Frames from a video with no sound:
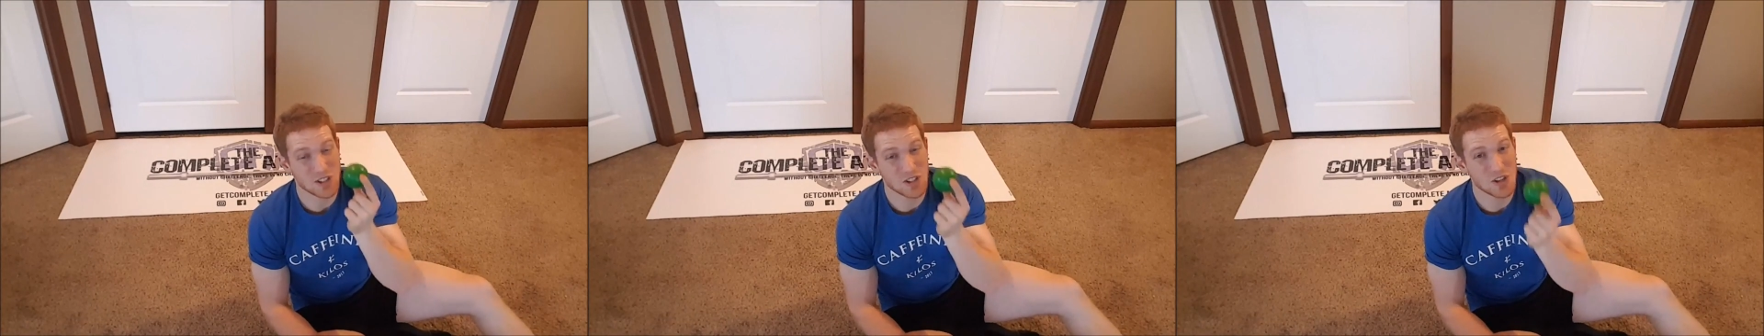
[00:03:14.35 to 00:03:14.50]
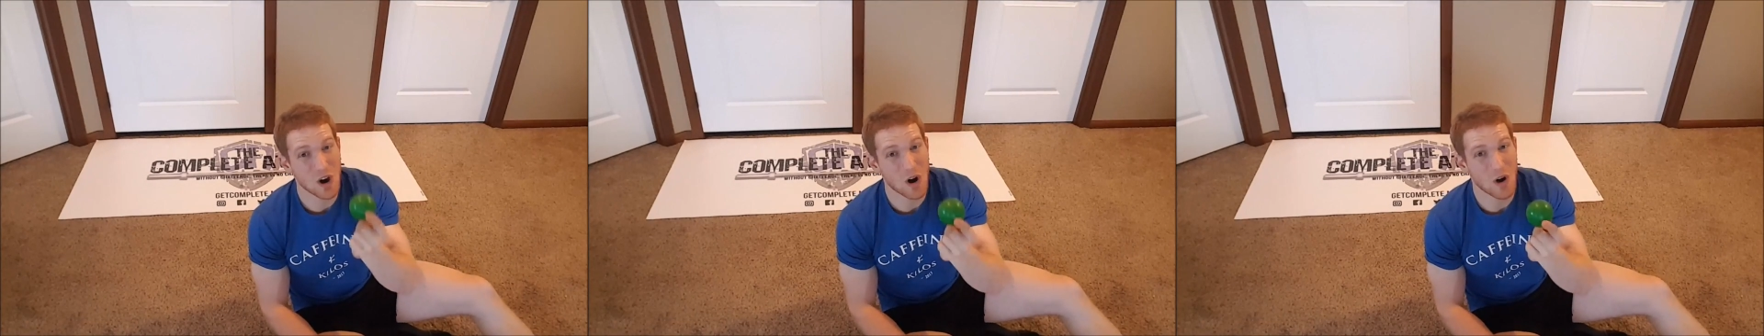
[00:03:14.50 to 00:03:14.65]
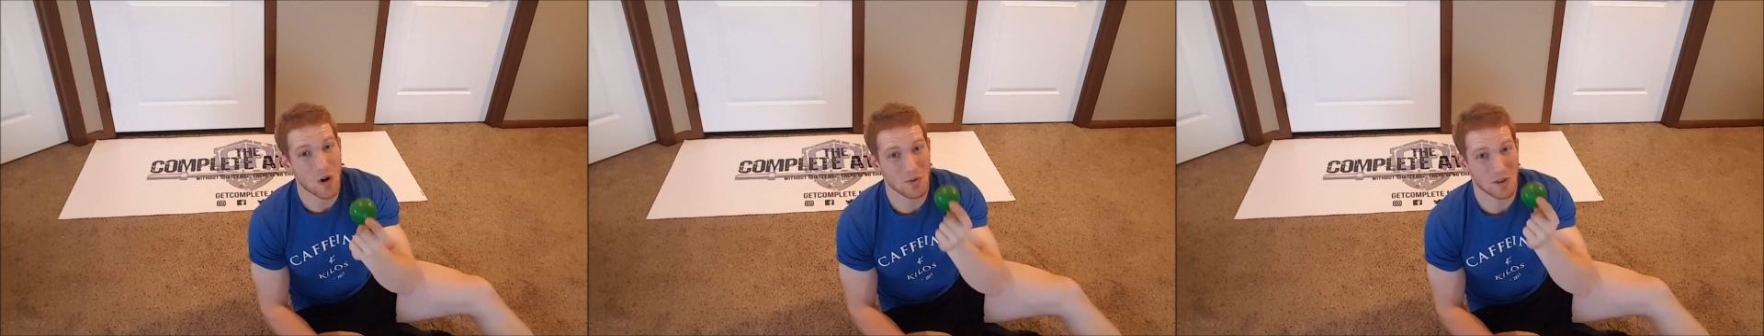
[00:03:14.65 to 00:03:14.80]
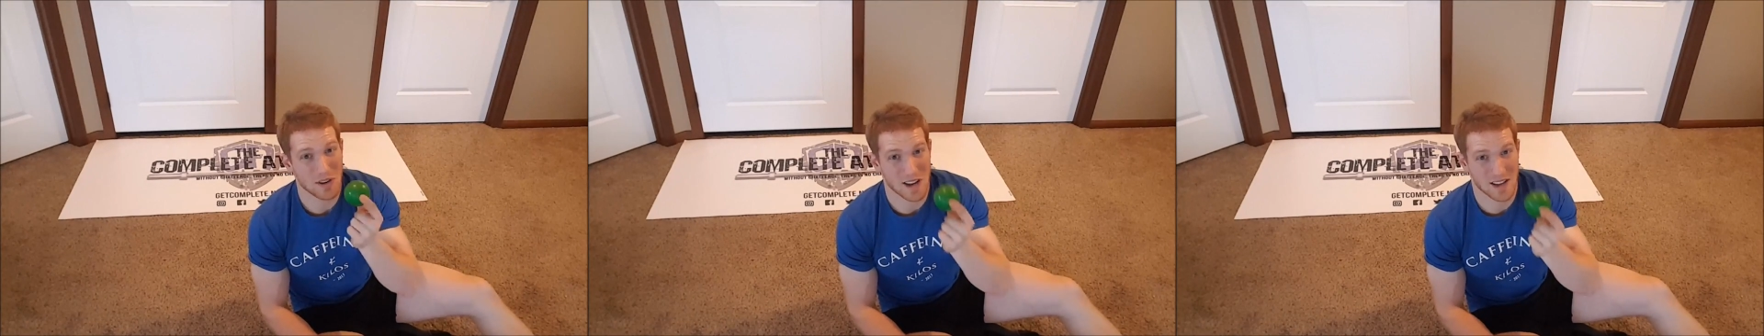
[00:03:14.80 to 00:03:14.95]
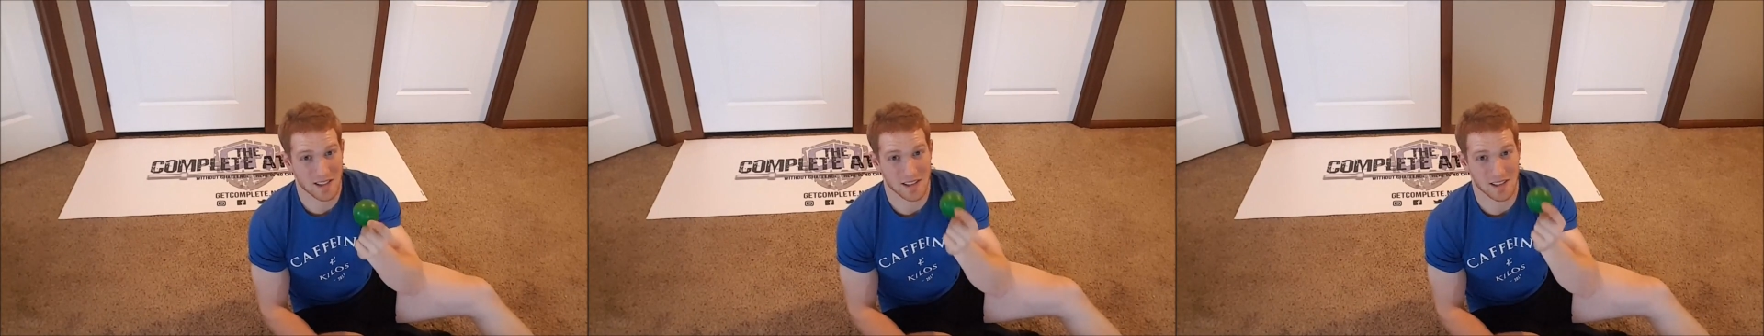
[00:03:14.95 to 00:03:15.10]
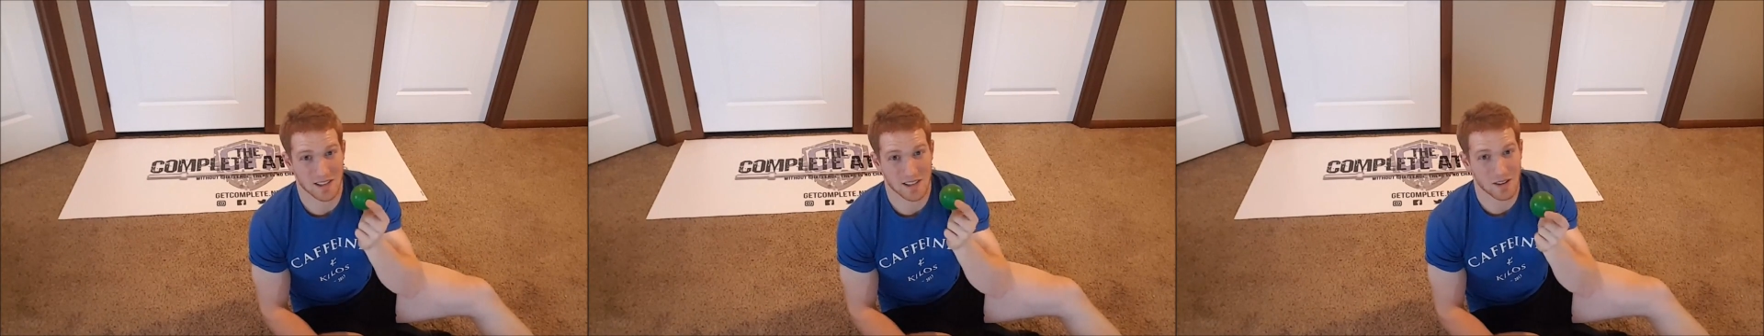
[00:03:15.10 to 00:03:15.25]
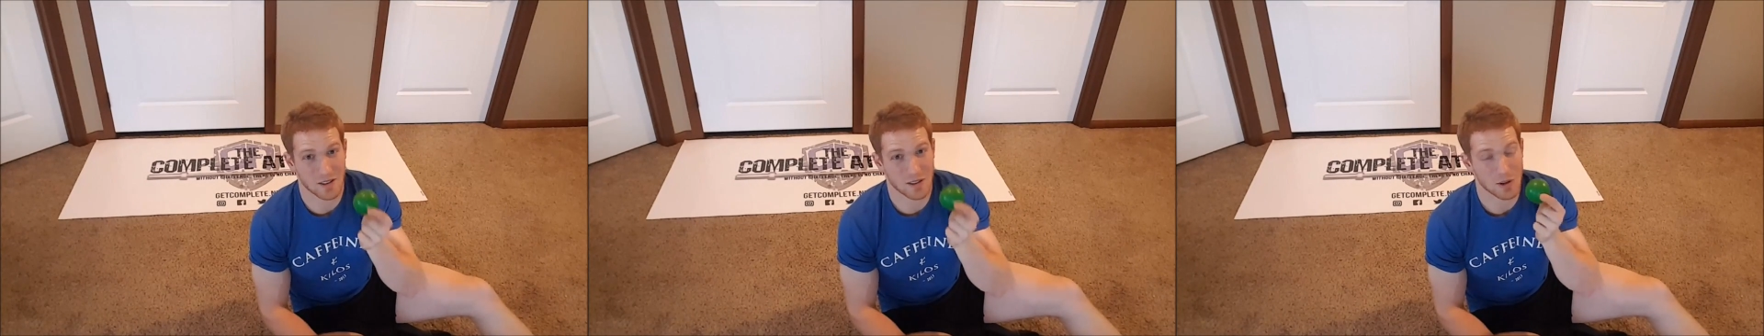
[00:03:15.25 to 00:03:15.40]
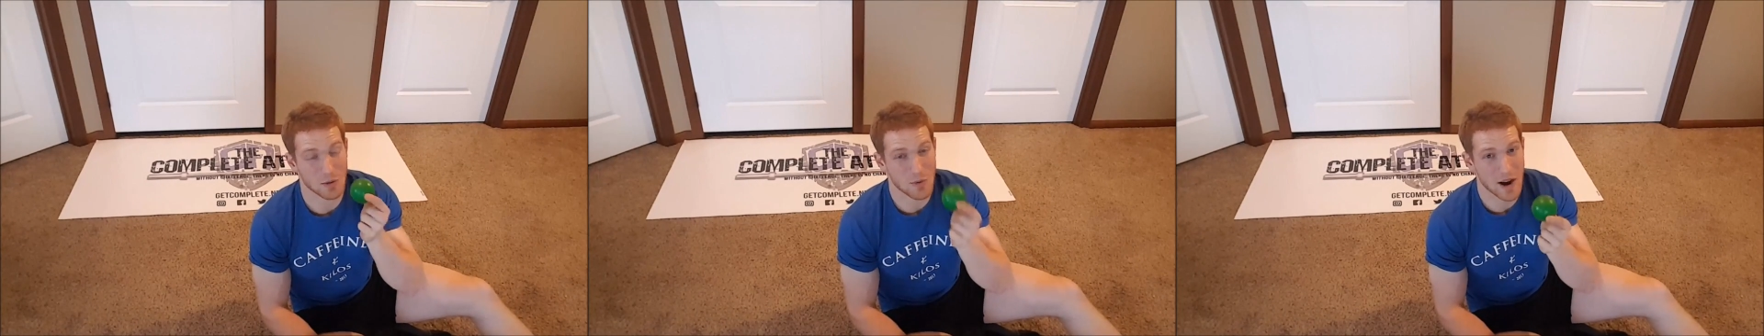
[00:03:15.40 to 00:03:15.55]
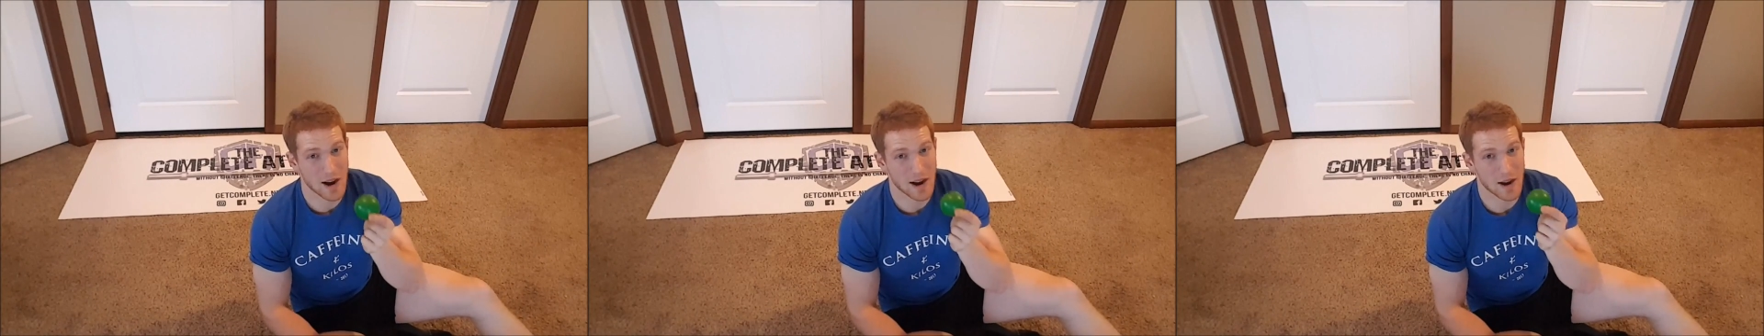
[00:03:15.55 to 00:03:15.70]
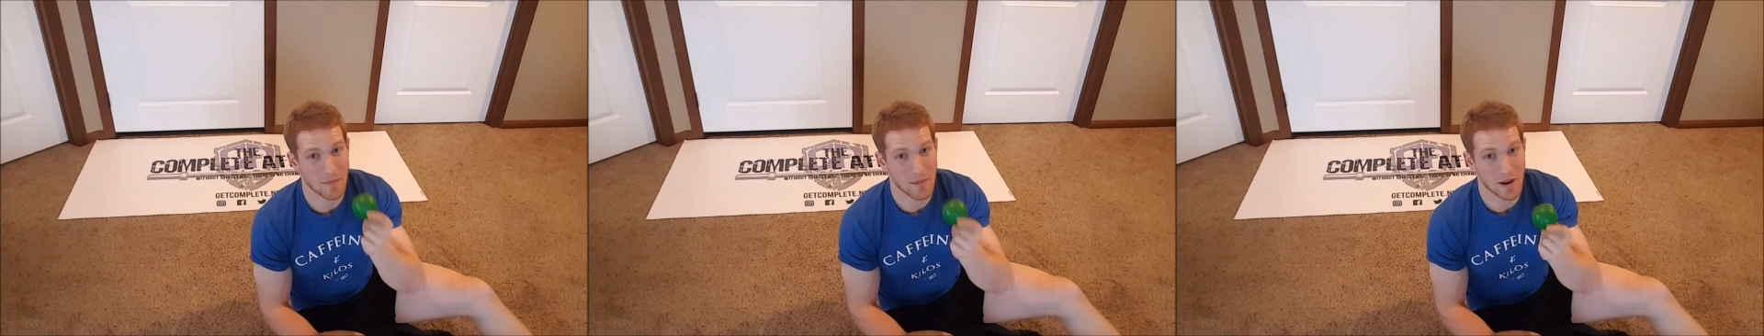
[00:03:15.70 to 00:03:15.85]
don't necessarily
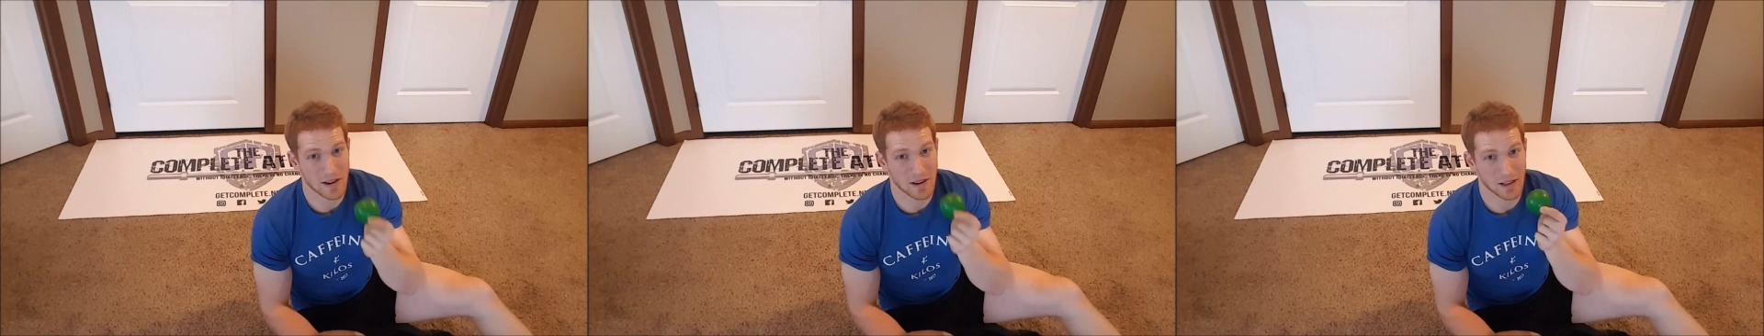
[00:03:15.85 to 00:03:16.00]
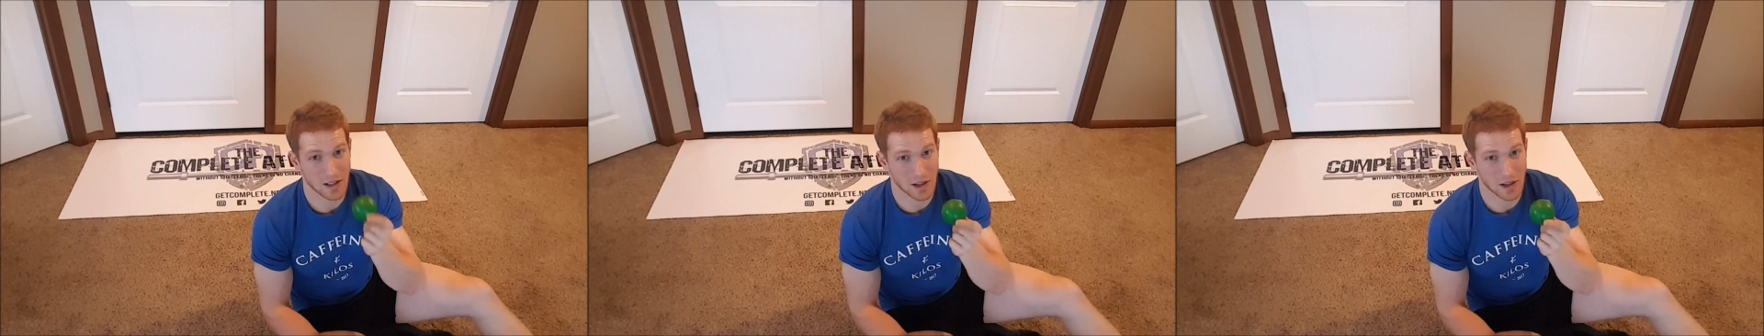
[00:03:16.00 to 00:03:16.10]
recommend